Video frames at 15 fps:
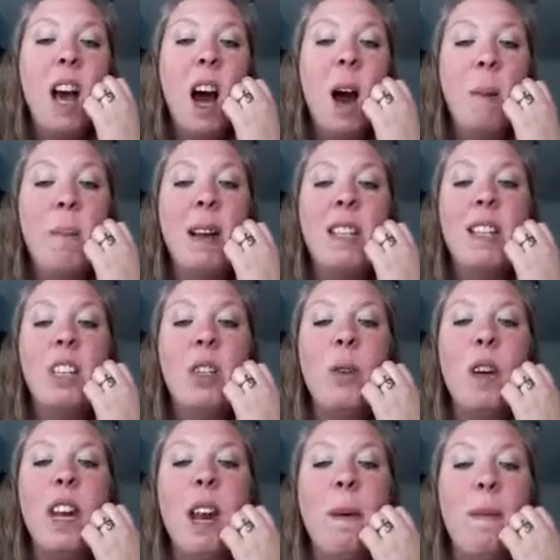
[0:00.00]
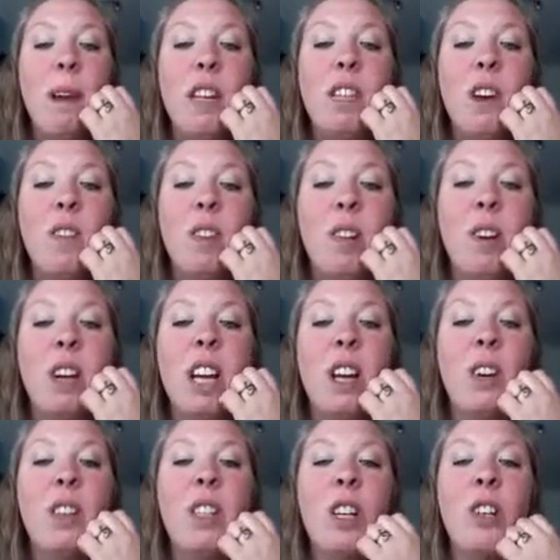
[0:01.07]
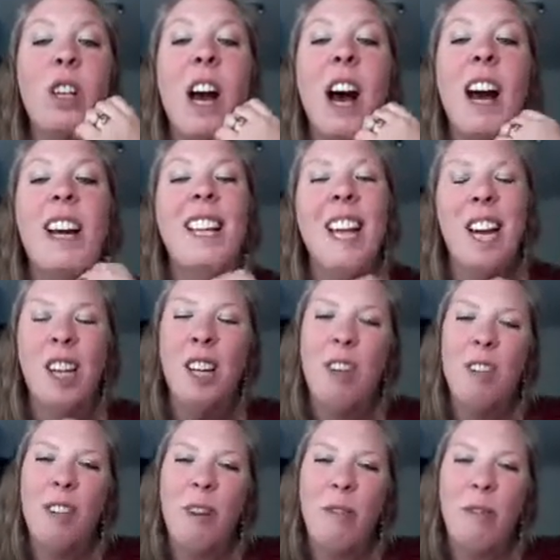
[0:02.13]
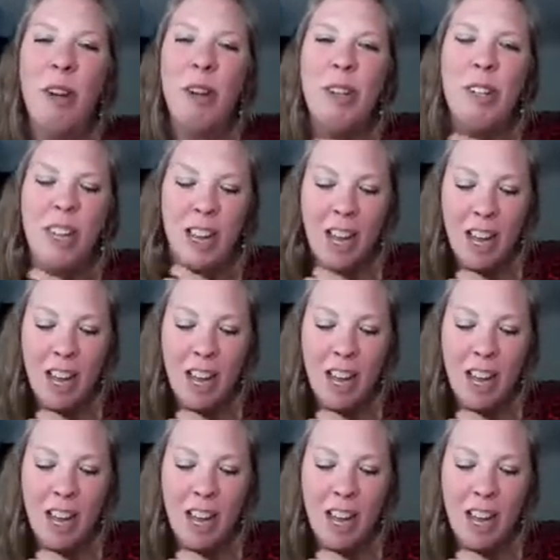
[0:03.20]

I'll message you an image of the cookie cutter shark. Thank you so much.